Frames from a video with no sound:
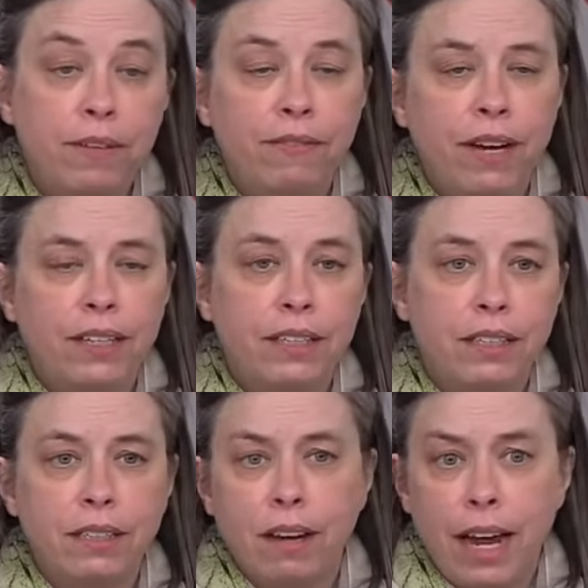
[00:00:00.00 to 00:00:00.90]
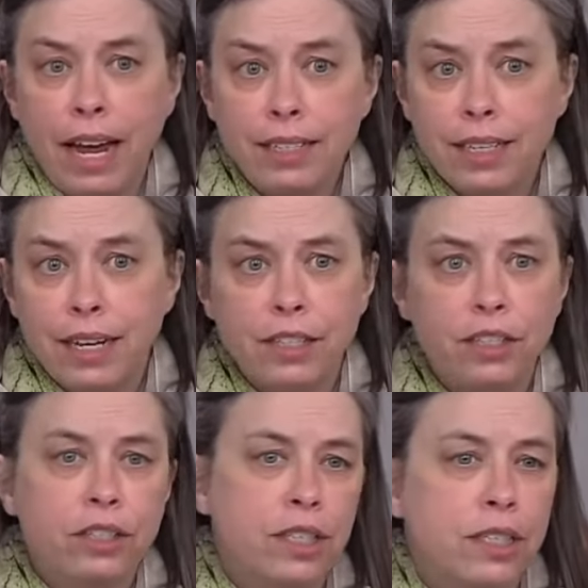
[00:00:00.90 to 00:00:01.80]
and in fact it kind of has to get
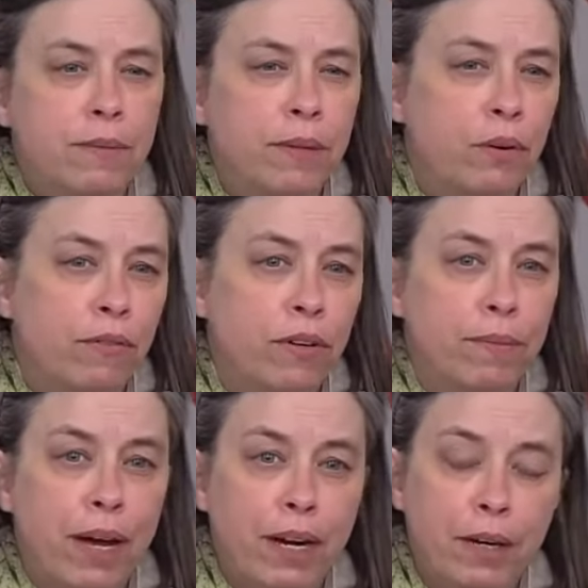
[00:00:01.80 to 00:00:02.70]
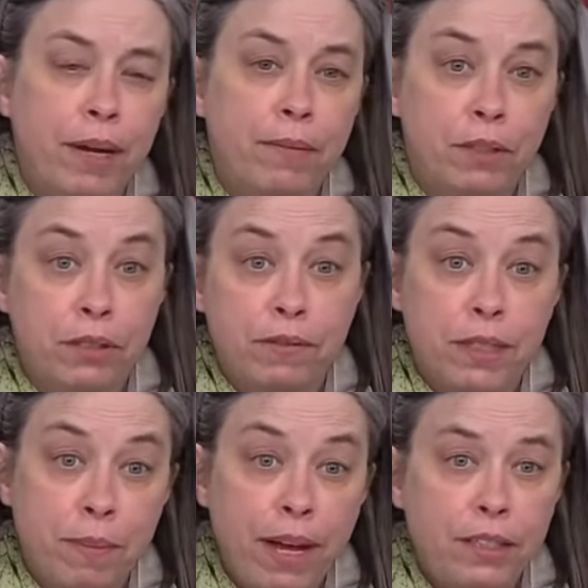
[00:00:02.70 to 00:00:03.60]
into your system in order for your body to be able to
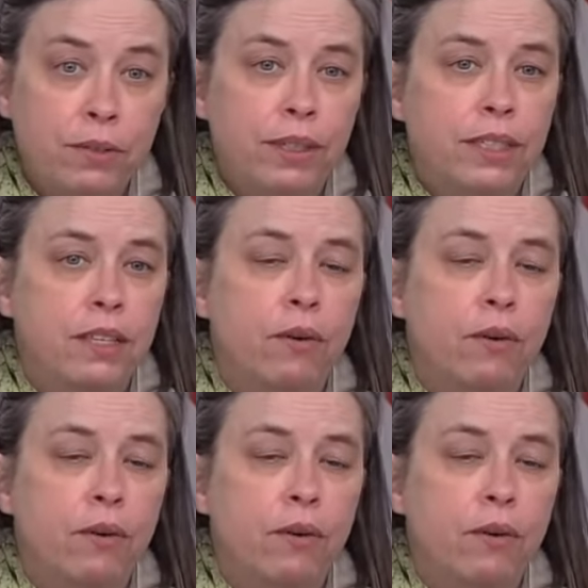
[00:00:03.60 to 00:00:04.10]
respond to it.